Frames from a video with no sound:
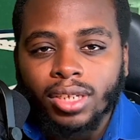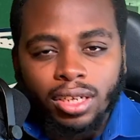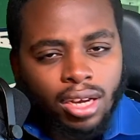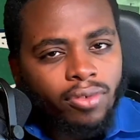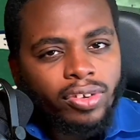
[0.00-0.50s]

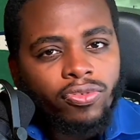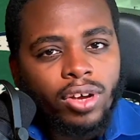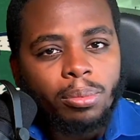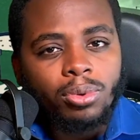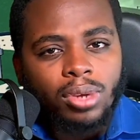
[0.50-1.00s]
Covey
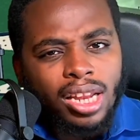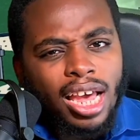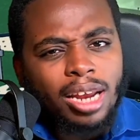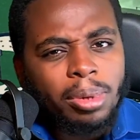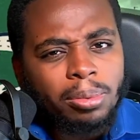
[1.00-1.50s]
fumbled. A
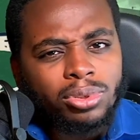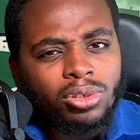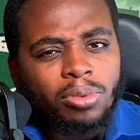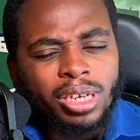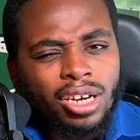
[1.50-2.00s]
lot of people
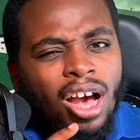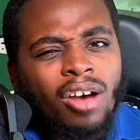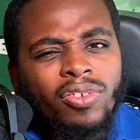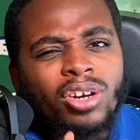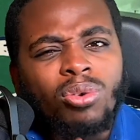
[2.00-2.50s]
told me,
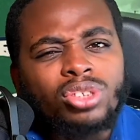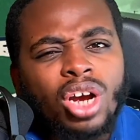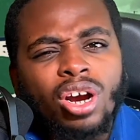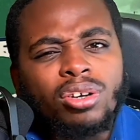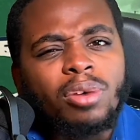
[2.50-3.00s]
Covey don't
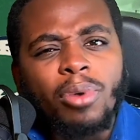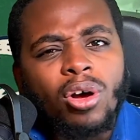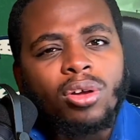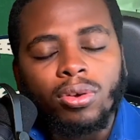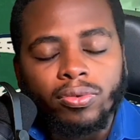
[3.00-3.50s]
turn the
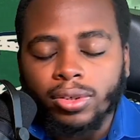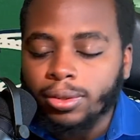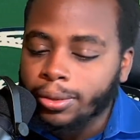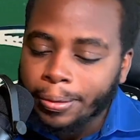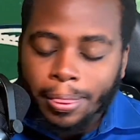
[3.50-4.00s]
ball over.
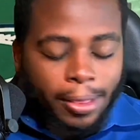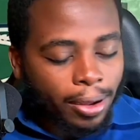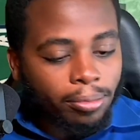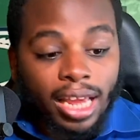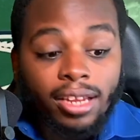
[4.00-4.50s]

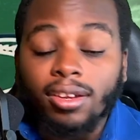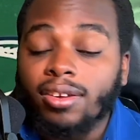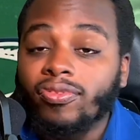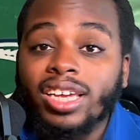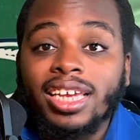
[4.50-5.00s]
I'm like,
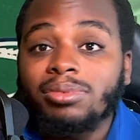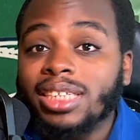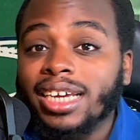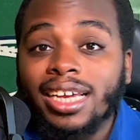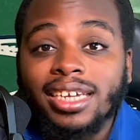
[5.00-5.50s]
look, if he keep
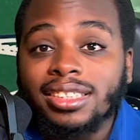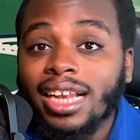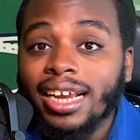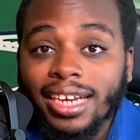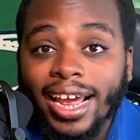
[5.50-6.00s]
taking hits
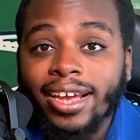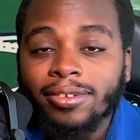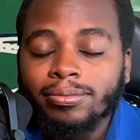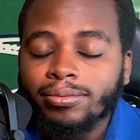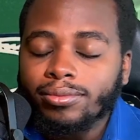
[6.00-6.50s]
like that,
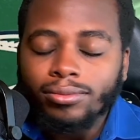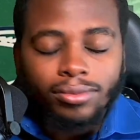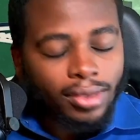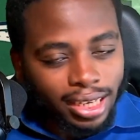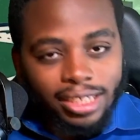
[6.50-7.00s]

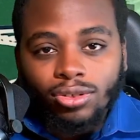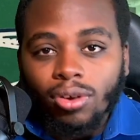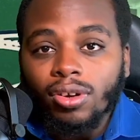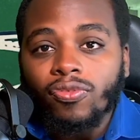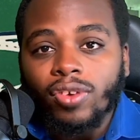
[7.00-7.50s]
he's
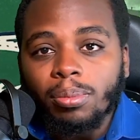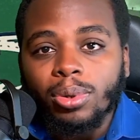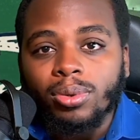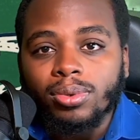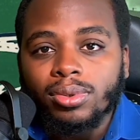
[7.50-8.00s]
going to
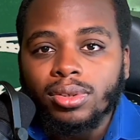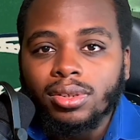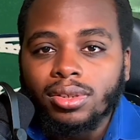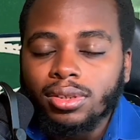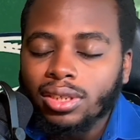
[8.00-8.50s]
fumble.
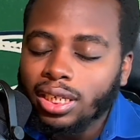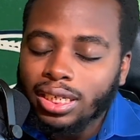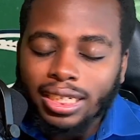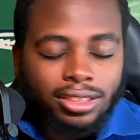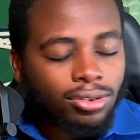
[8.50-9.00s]

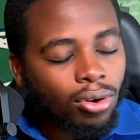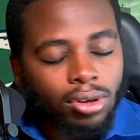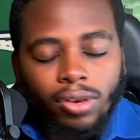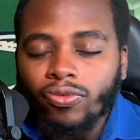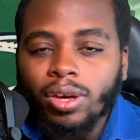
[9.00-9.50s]
He's going
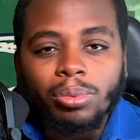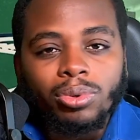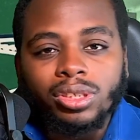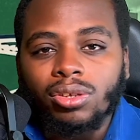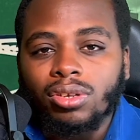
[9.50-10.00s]
to
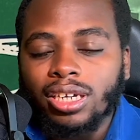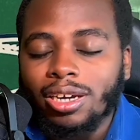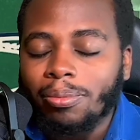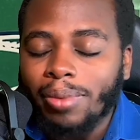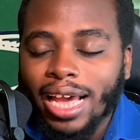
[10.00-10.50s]
fumble. It's only in
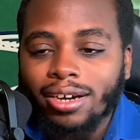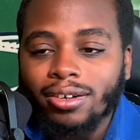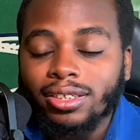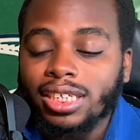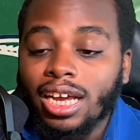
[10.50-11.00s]
a matter
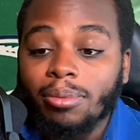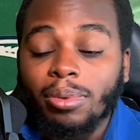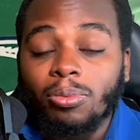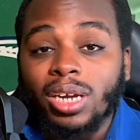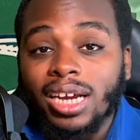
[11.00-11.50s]
of time.
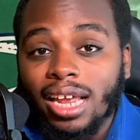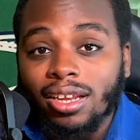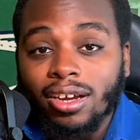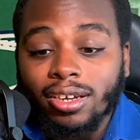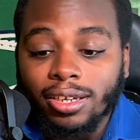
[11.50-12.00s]
And we got
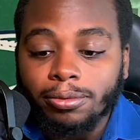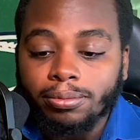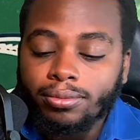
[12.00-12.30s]
lucky.